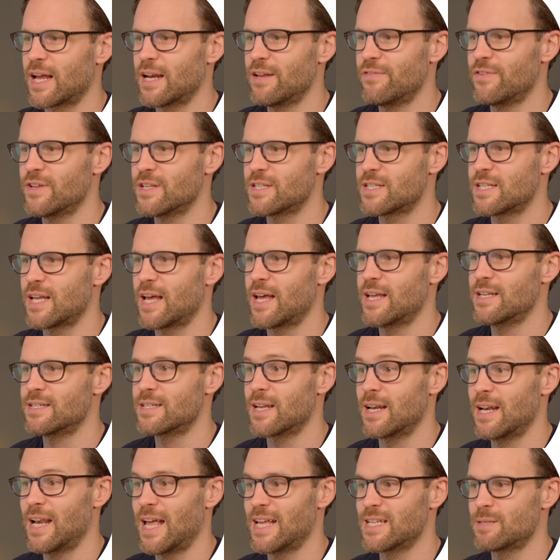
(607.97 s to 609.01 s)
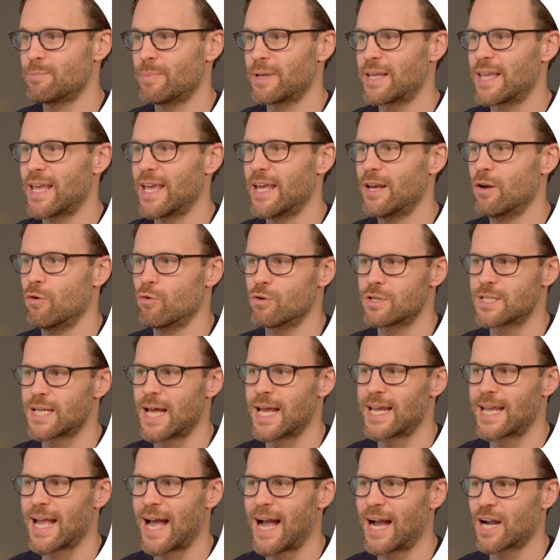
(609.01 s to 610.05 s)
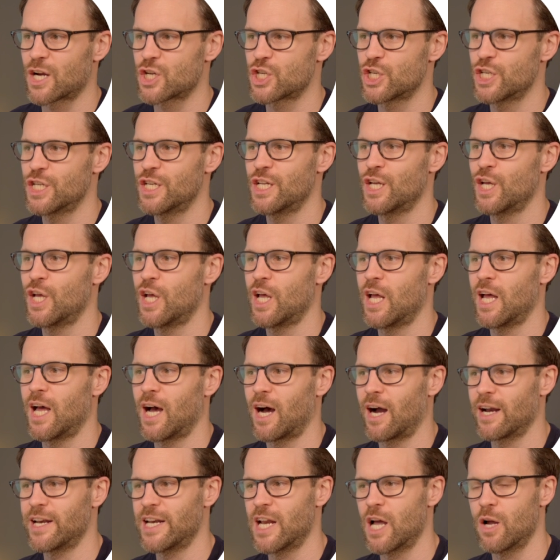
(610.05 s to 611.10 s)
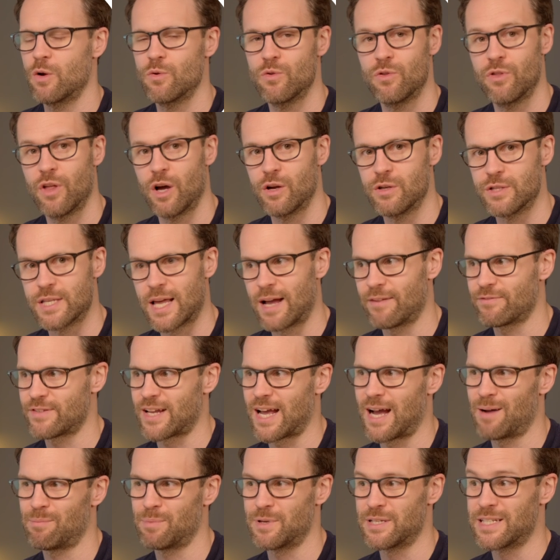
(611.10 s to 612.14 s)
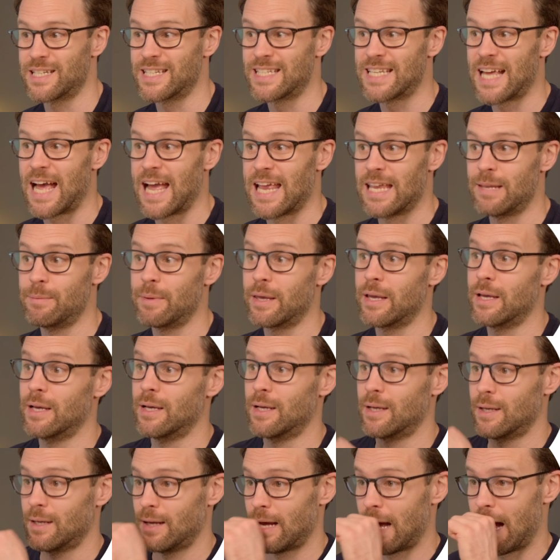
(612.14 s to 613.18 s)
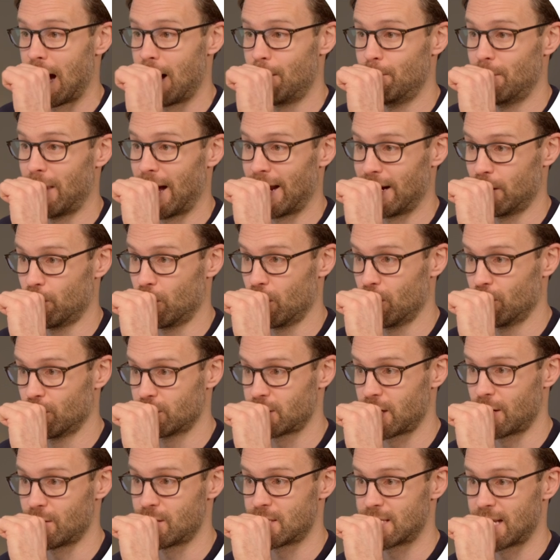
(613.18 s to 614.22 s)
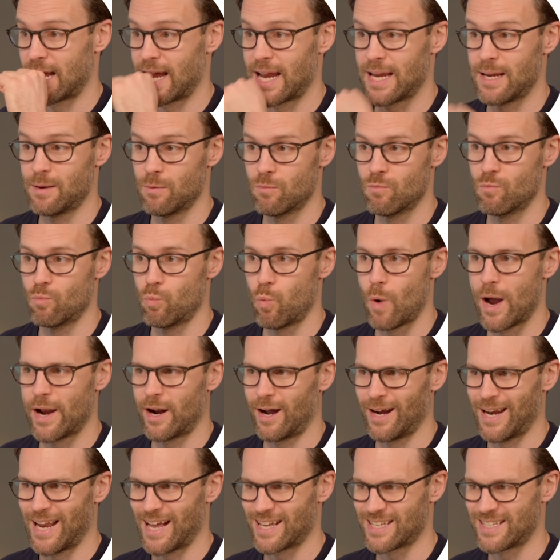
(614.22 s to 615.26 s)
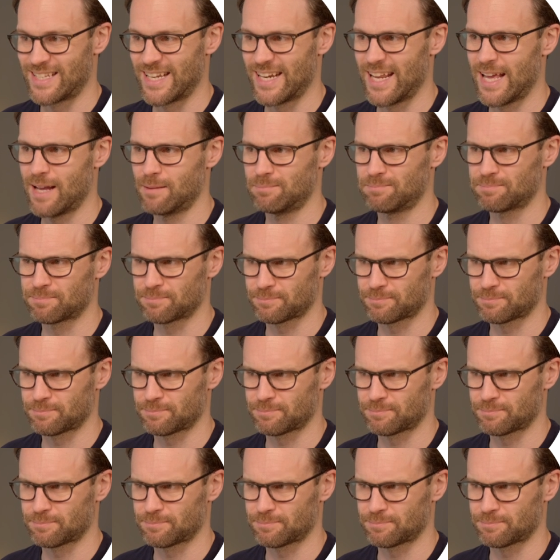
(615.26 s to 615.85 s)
And if it says, let's begin or take action, I know those have to happen today. Um, and it will also say when I last did it.